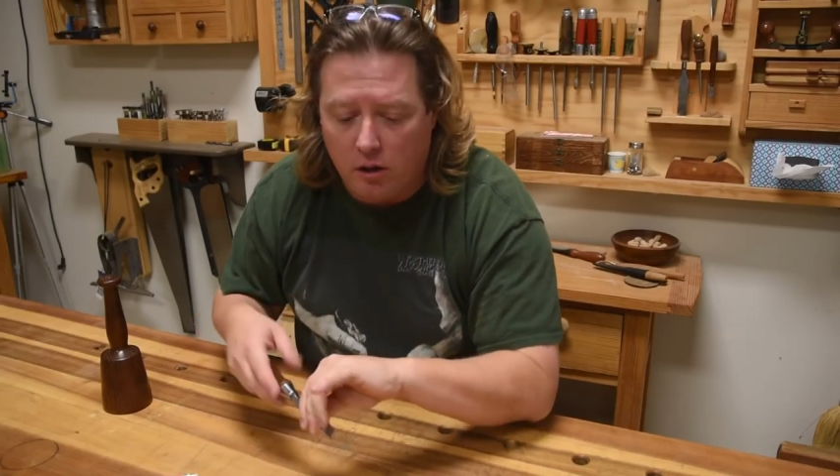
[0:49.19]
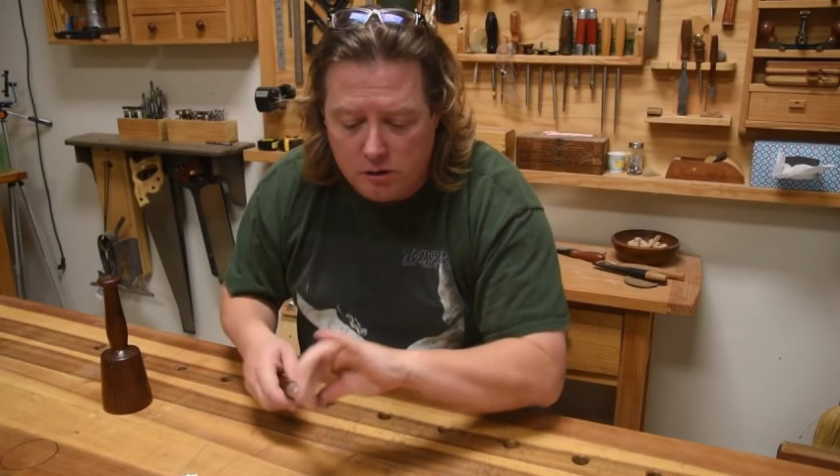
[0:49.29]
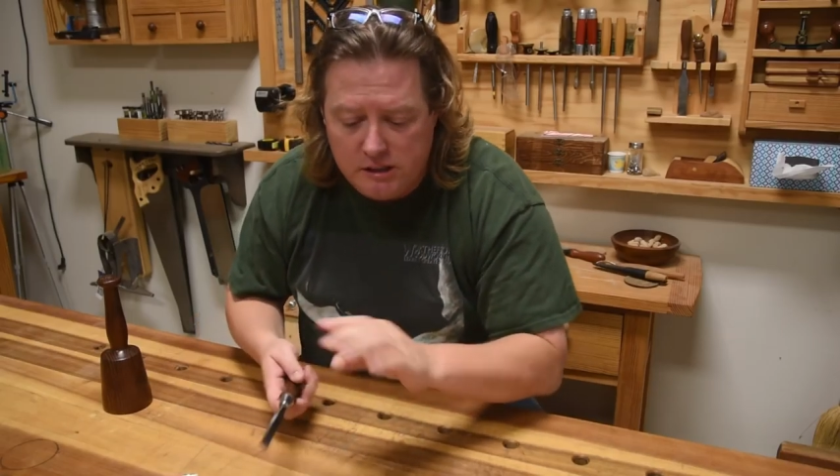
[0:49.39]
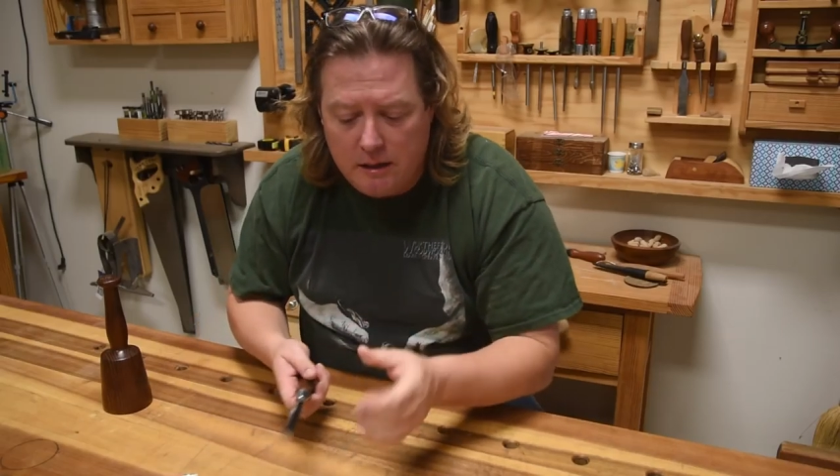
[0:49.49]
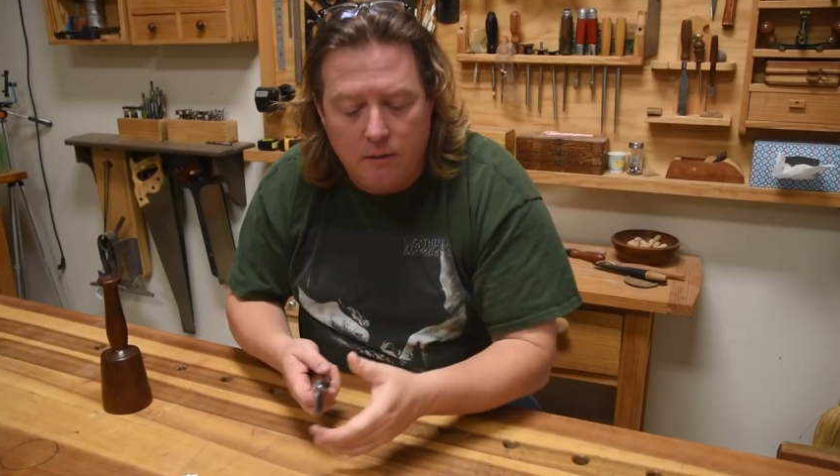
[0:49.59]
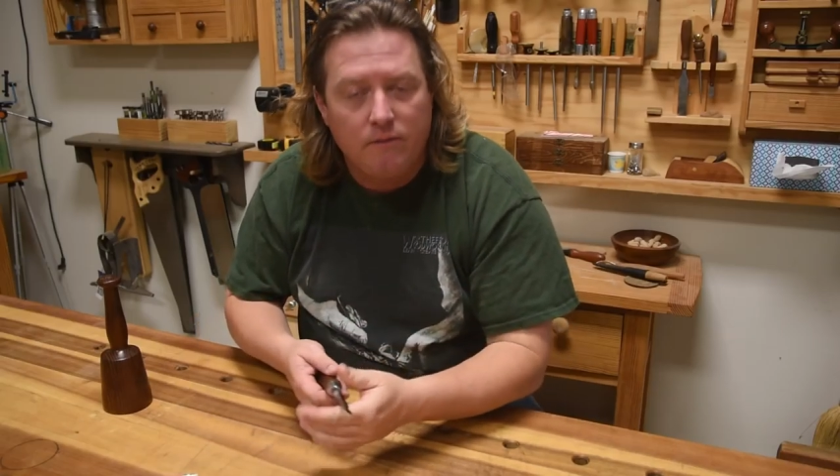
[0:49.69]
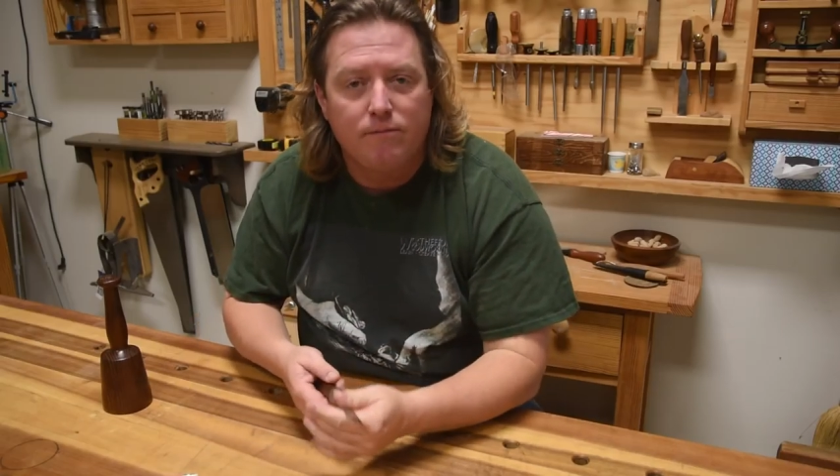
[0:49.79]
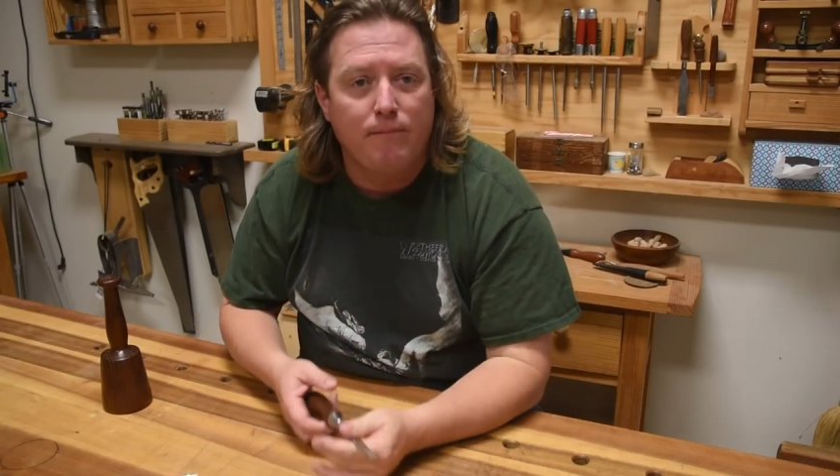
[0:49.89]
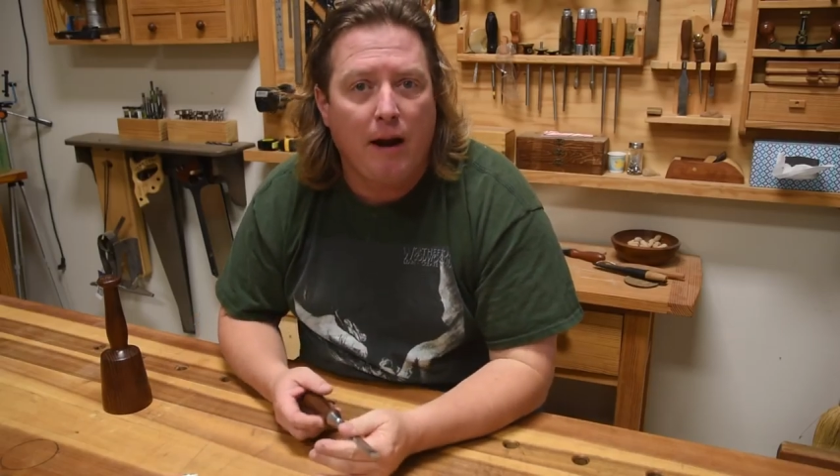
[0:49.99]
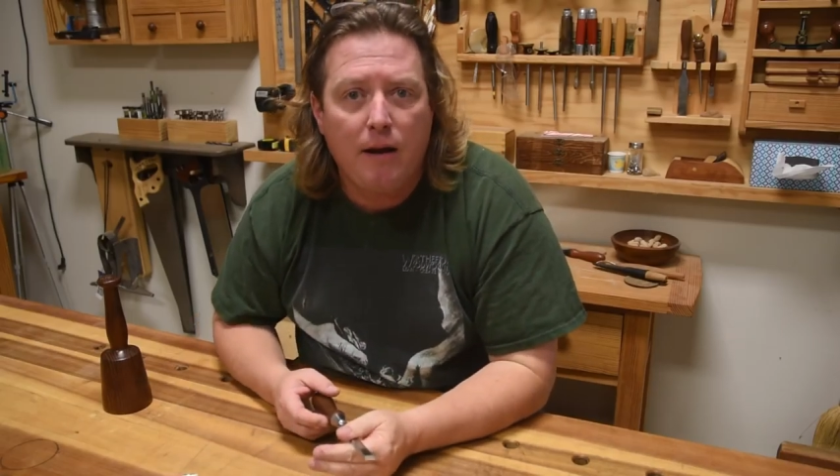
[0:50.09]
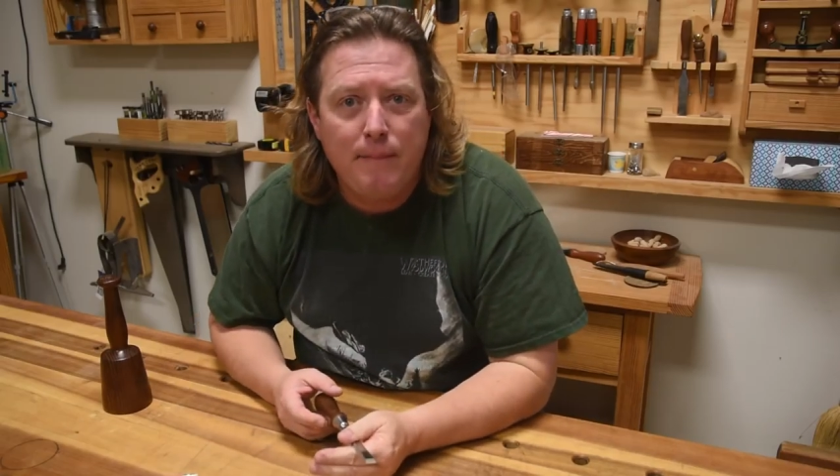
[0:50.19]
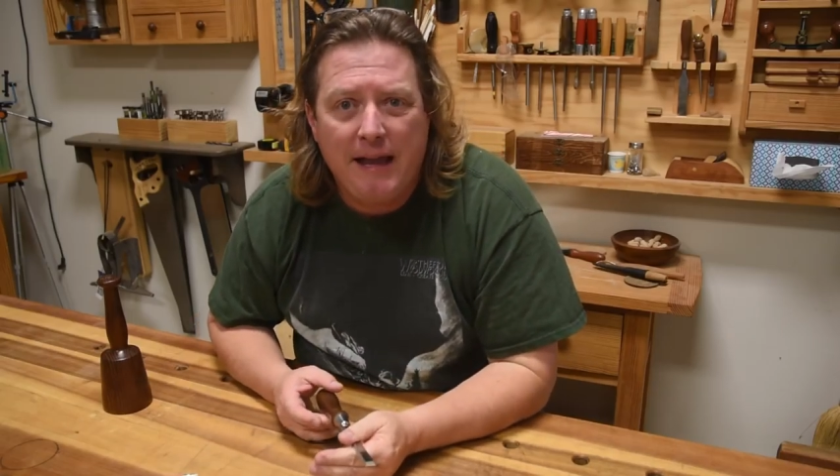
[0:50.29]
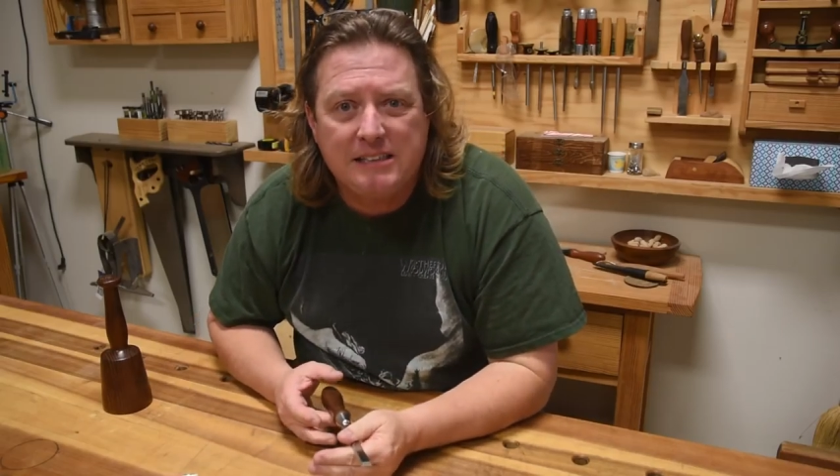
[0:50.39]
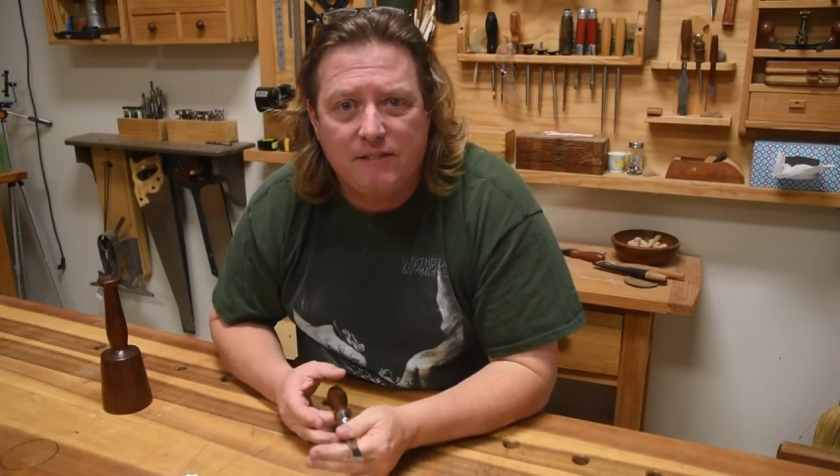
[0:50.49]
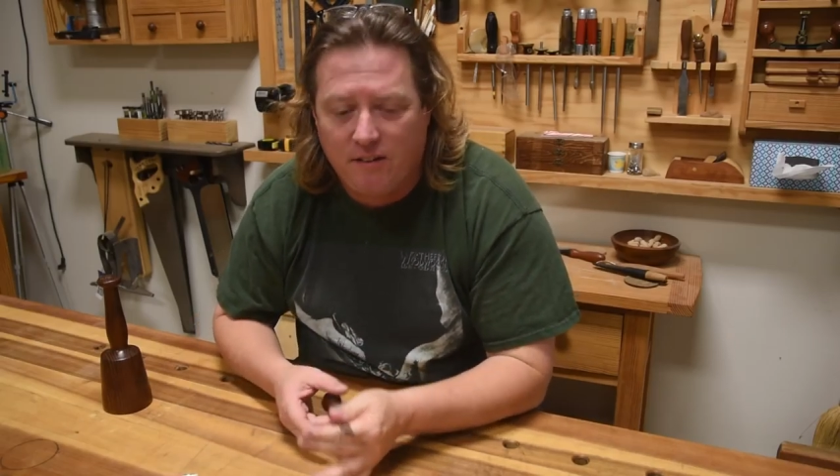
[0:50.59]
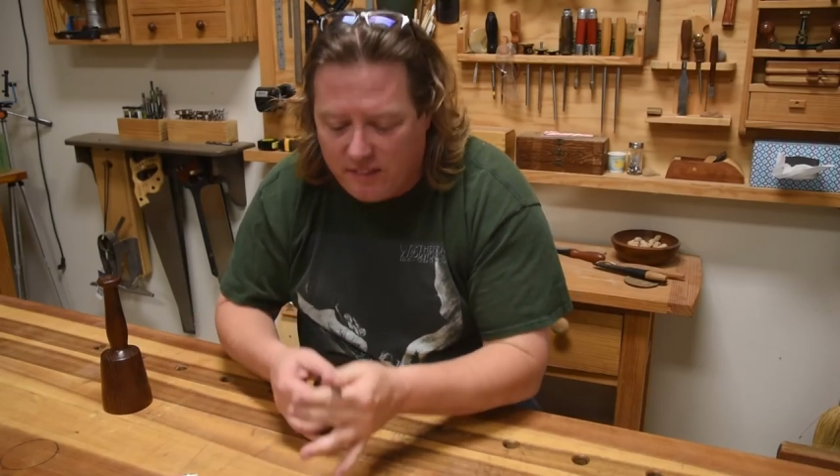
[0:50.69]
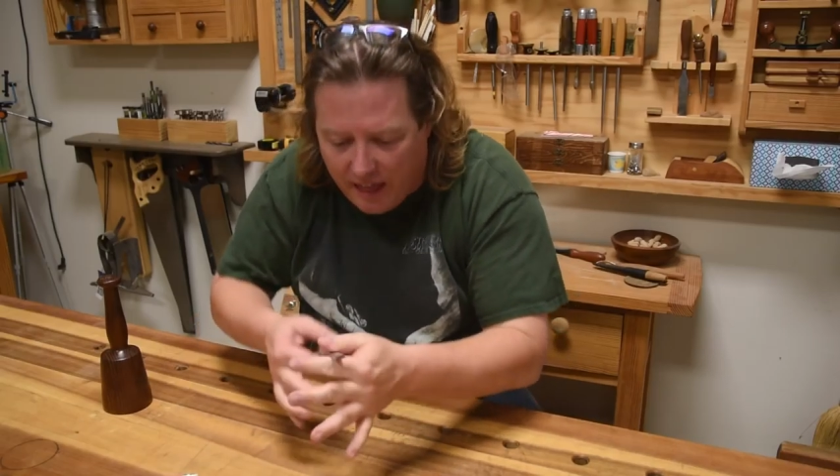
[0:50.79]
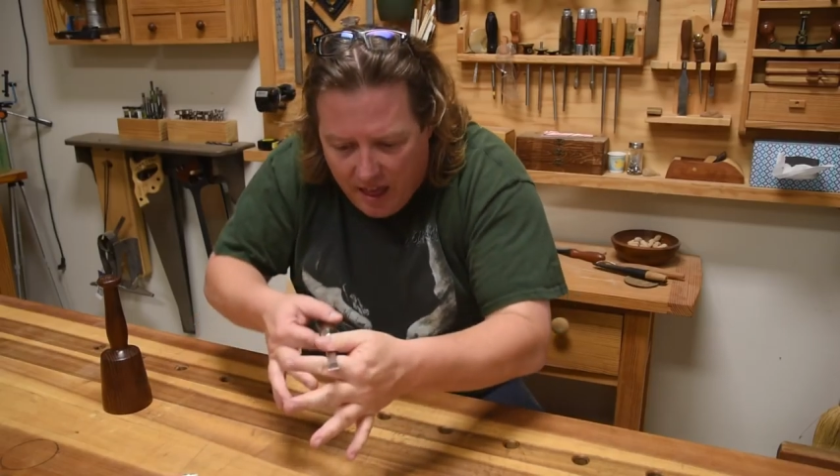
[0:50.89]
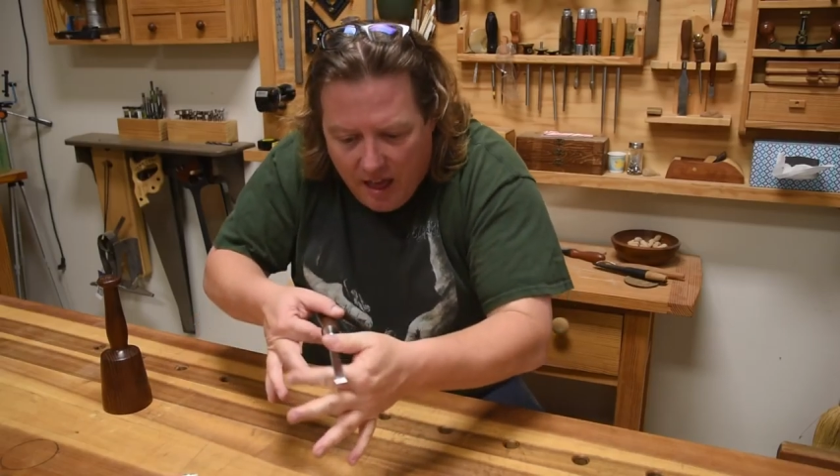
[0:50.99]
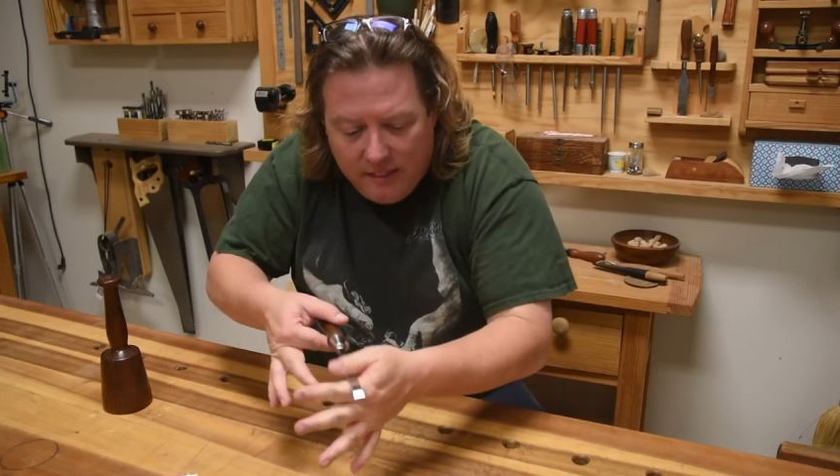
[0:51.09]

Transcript: you see Mary May and stuff like that.